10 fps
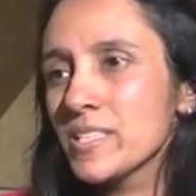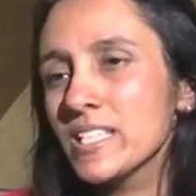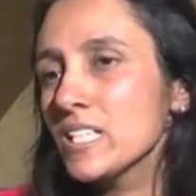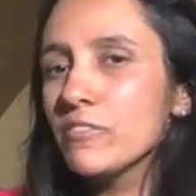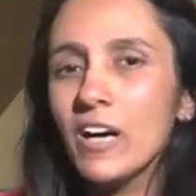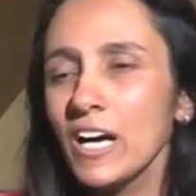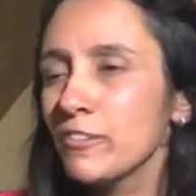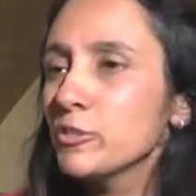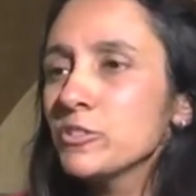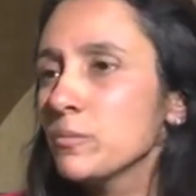See, if I
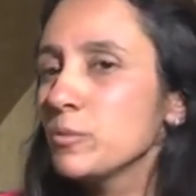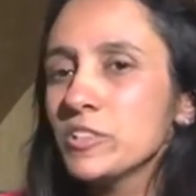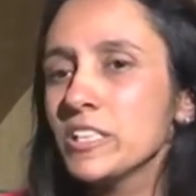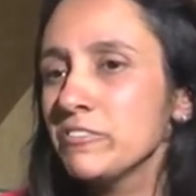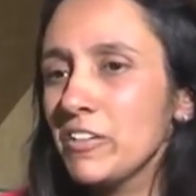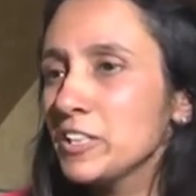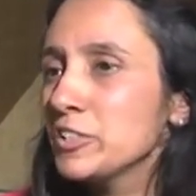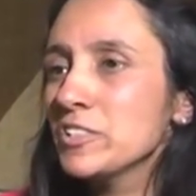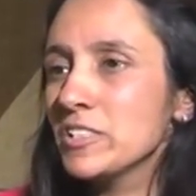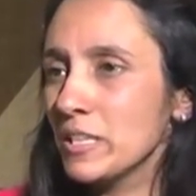have to, supposing if I
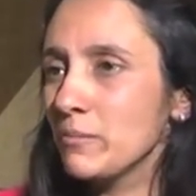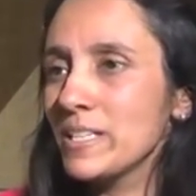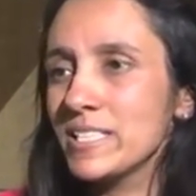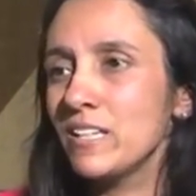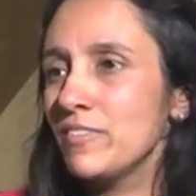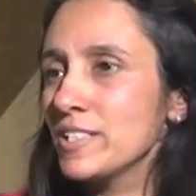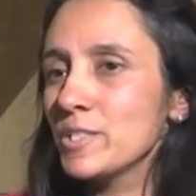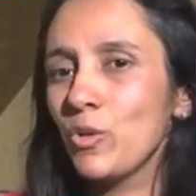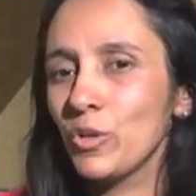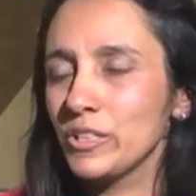just take myself as a
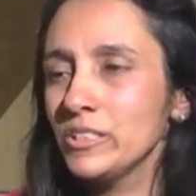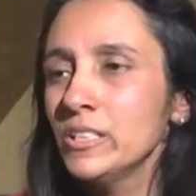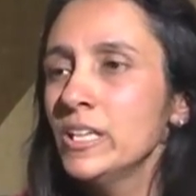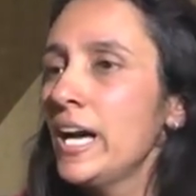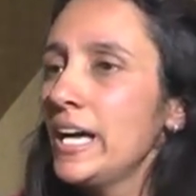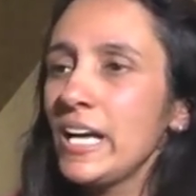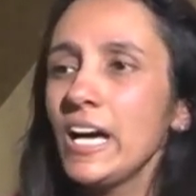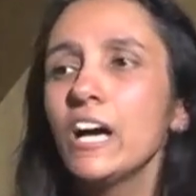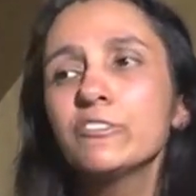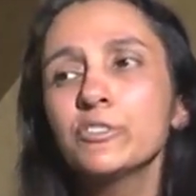doctor and
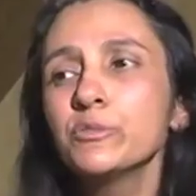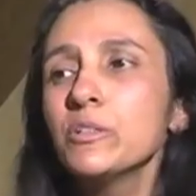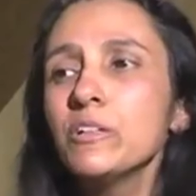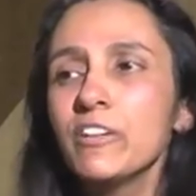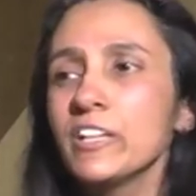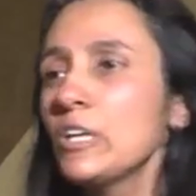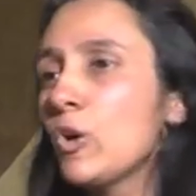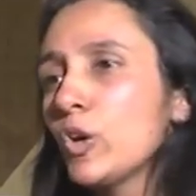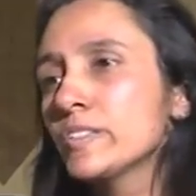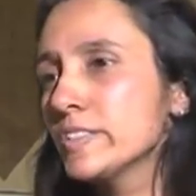I have to do a very
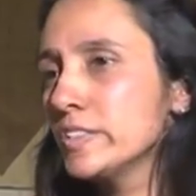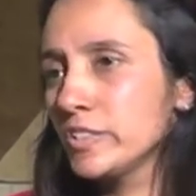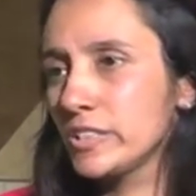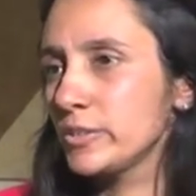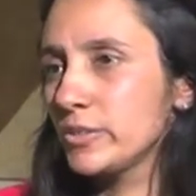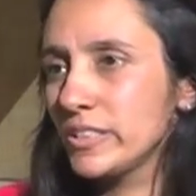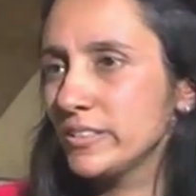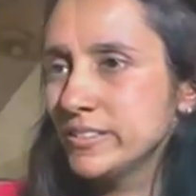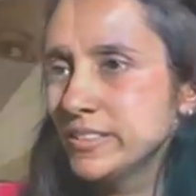long surgery today.